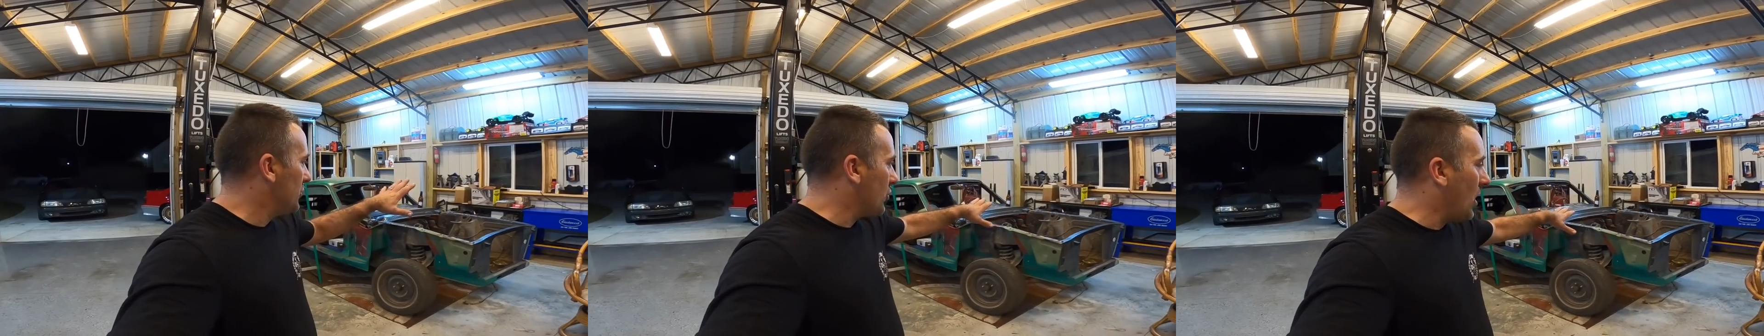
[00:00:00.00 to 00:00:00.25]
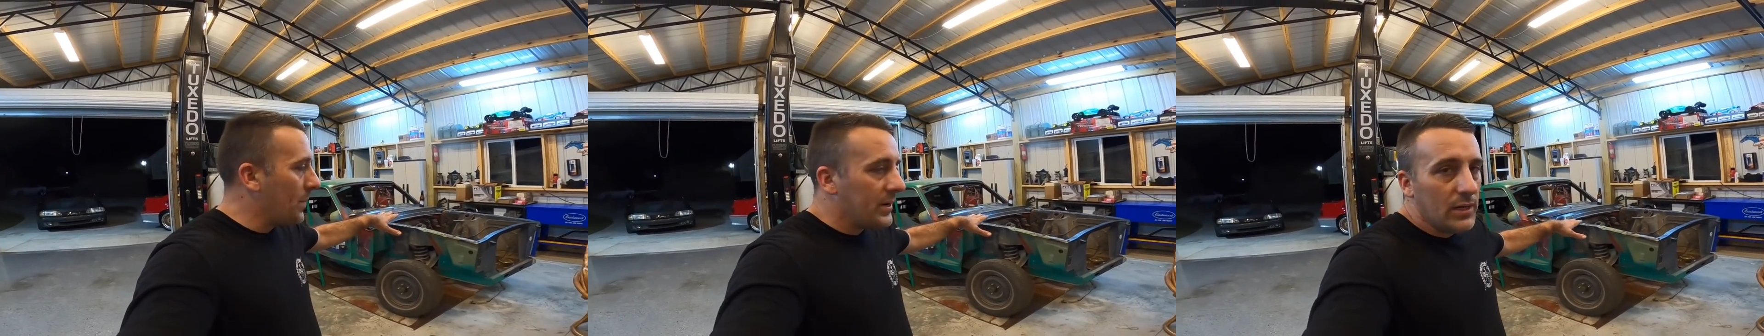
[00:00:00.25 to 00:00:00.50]

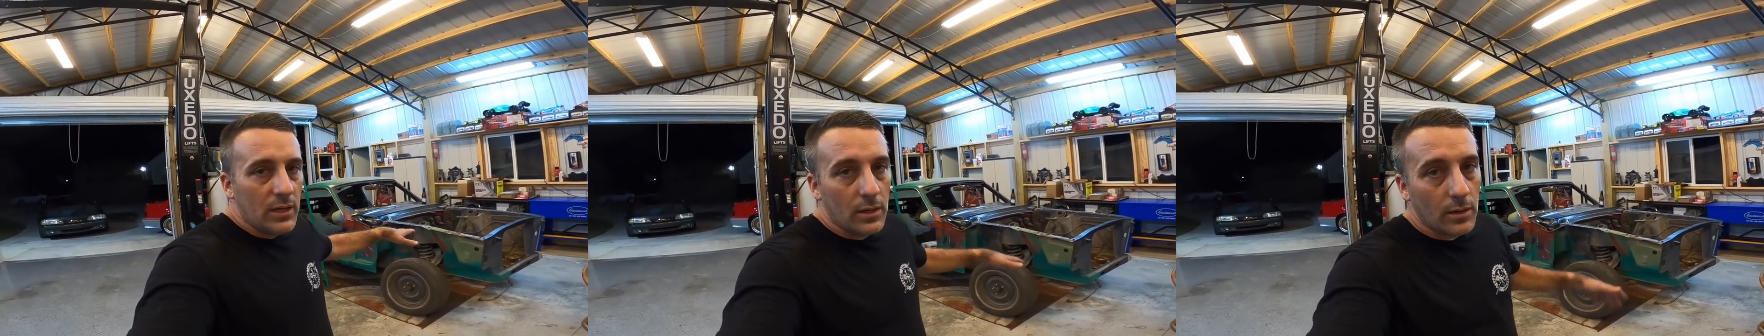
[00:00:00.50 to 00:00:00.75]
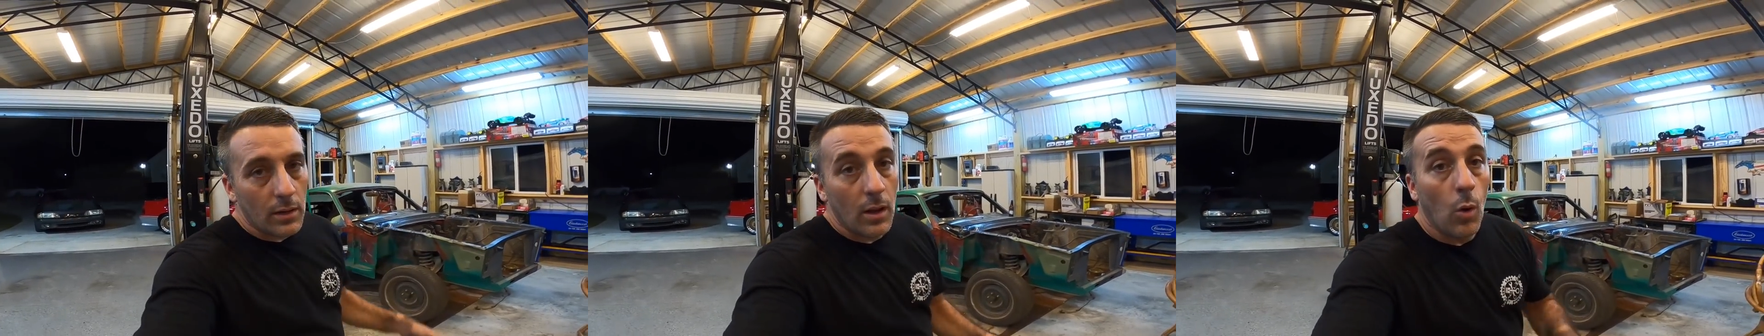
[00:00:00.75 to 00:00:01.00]
drop it in
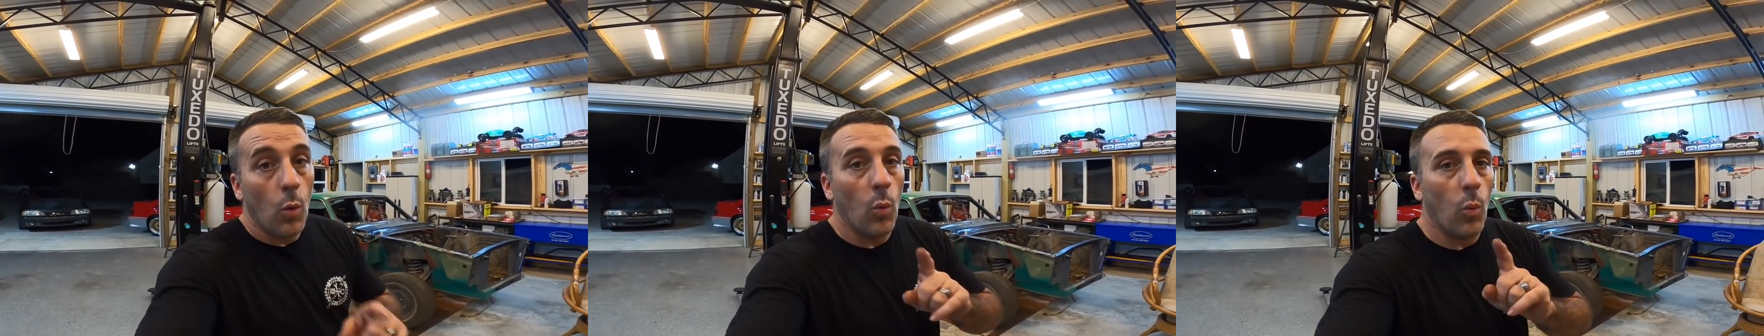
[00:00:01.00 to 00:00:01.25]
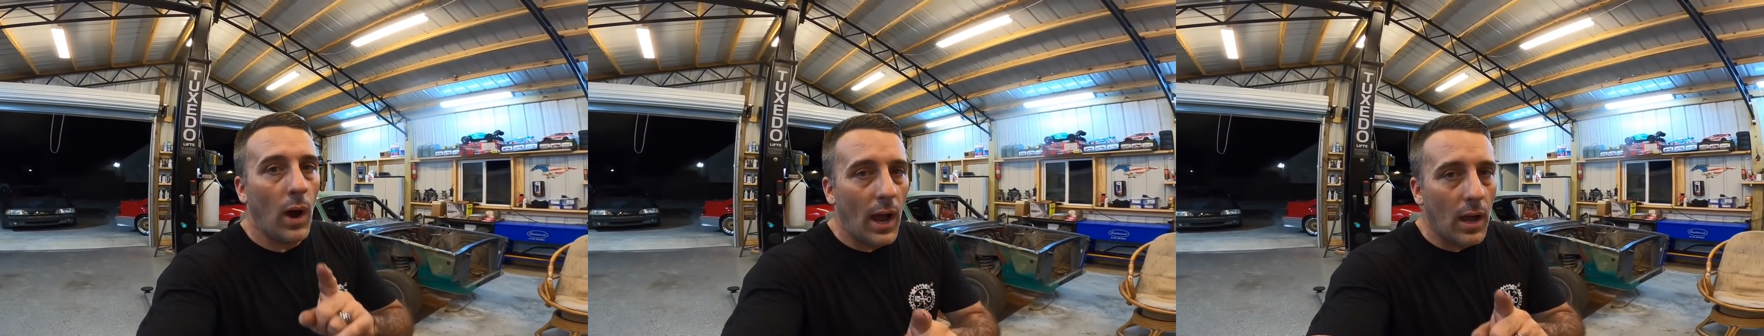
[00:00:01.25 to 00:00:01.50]
here
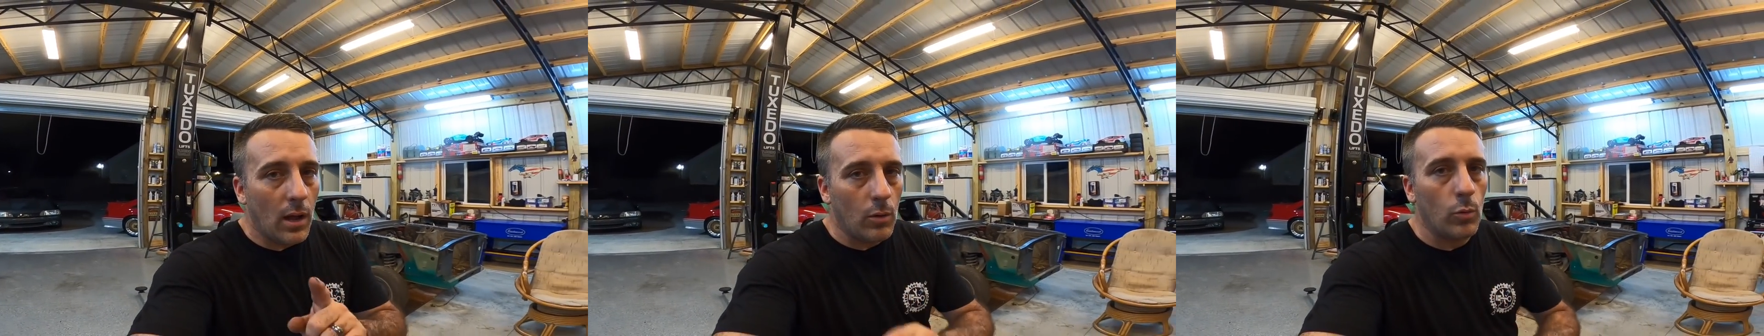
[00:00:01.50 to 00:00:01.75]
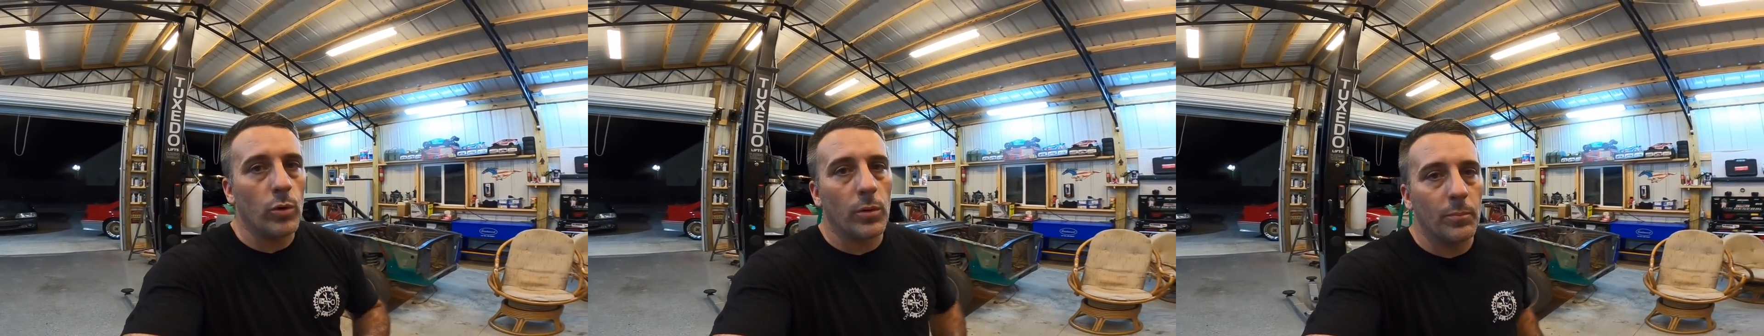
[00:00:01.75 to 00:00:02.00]

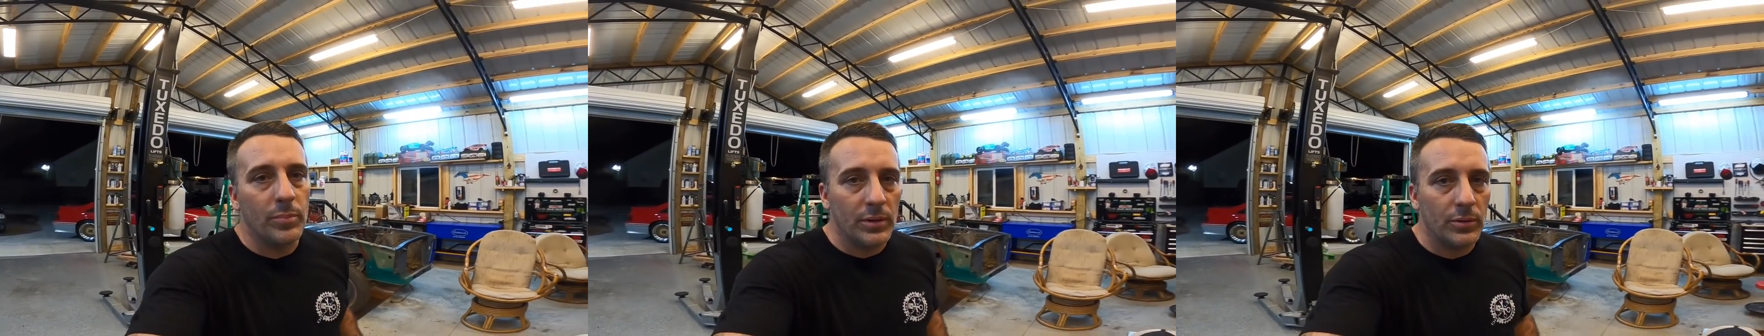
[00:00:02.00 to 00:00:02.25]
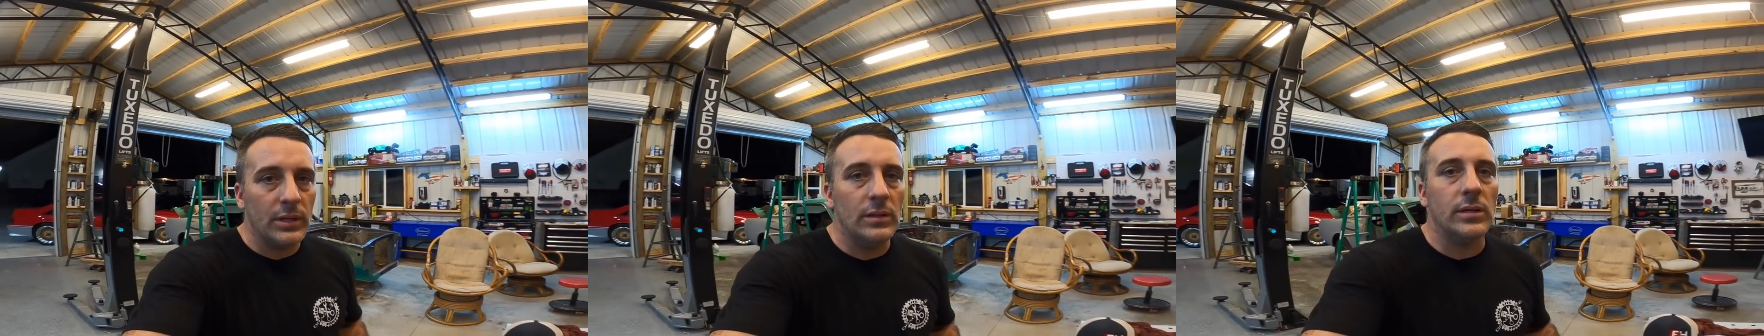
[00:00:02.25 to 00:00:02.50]
while we're
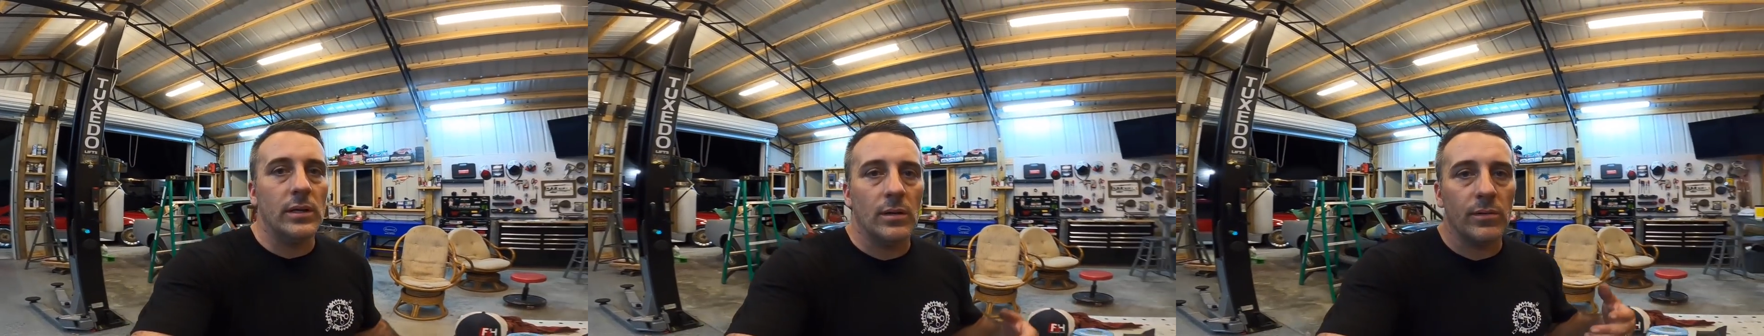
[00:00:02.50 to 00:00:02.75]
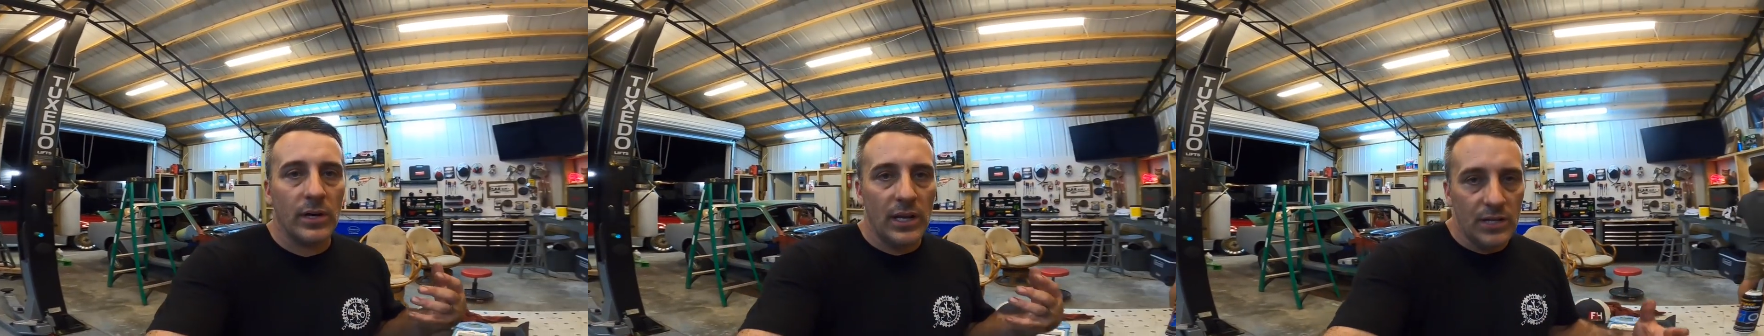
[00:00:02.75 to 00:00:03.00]
building the
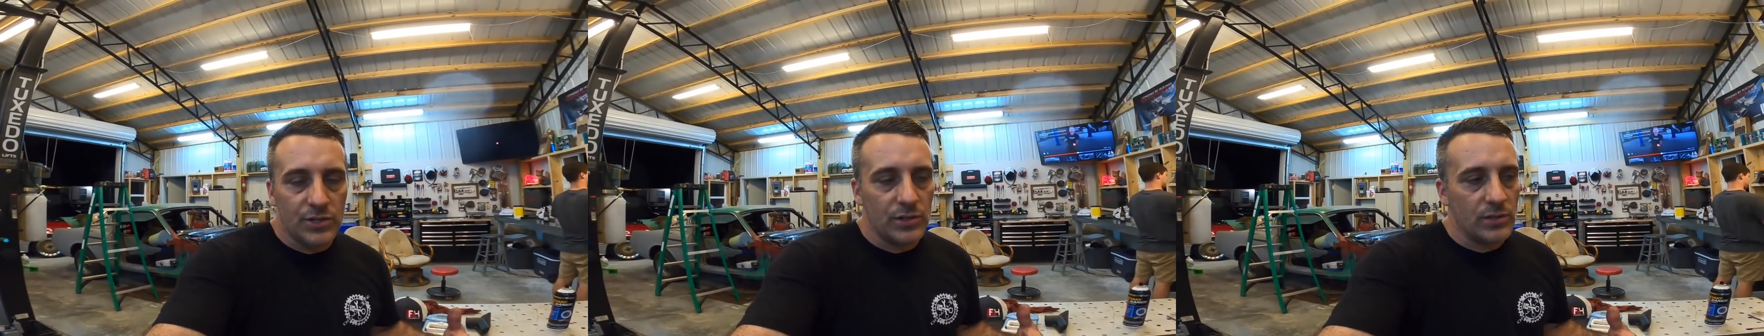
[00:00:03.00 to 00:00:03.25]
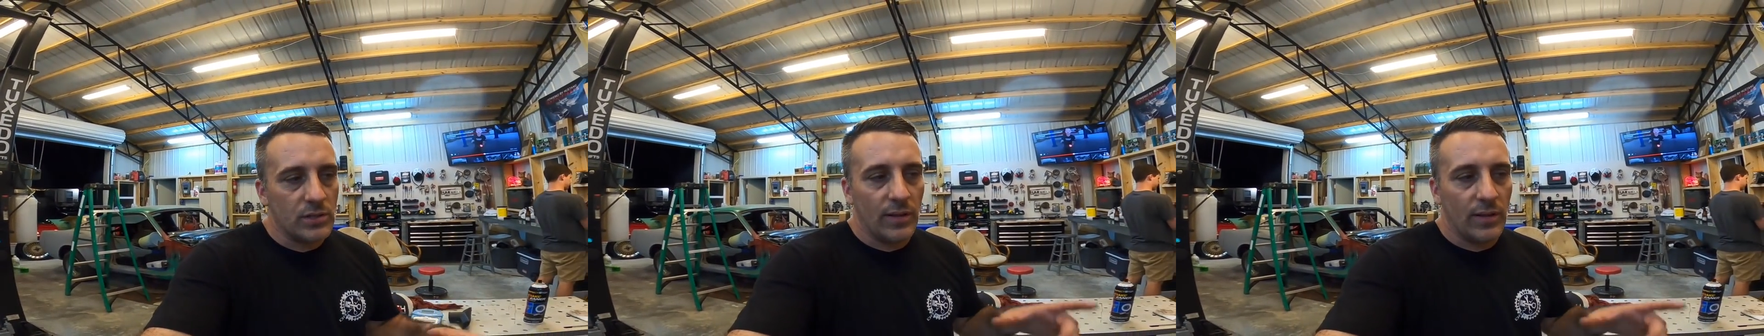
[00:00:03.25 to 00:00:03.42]
other engine.